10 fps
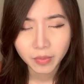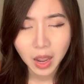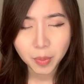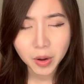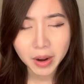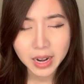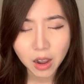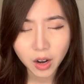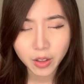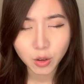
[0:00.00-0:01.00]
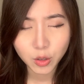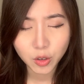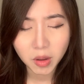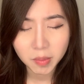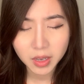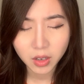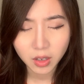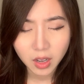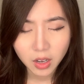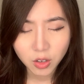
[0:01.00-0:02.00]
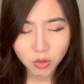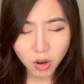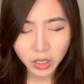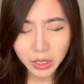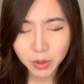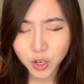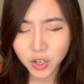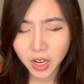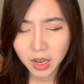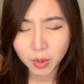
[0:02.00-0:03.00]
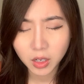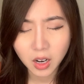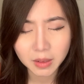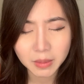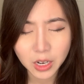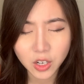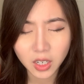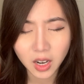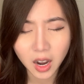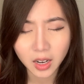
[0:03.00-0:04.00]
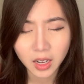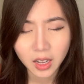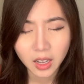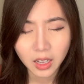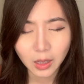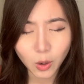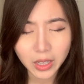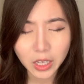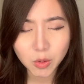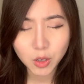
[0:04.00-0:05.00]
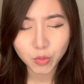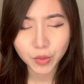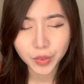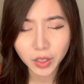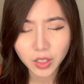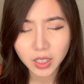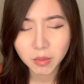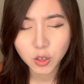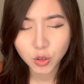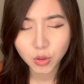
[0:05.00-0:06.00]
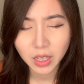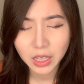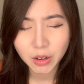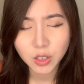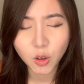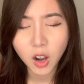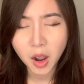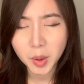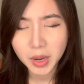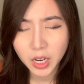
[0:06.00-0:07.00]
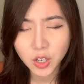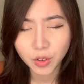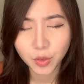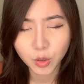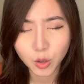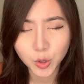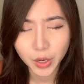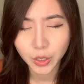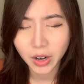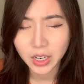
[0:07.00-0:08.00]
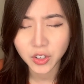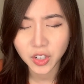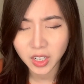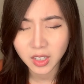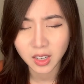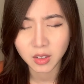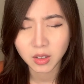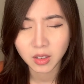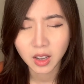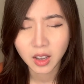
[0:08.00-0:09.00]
I pray right now, God, those who may be struggling with shame or condemnation, God, Lord, that you would reveal to them the truth that there is no condemnation for those who are in Christ Jesus.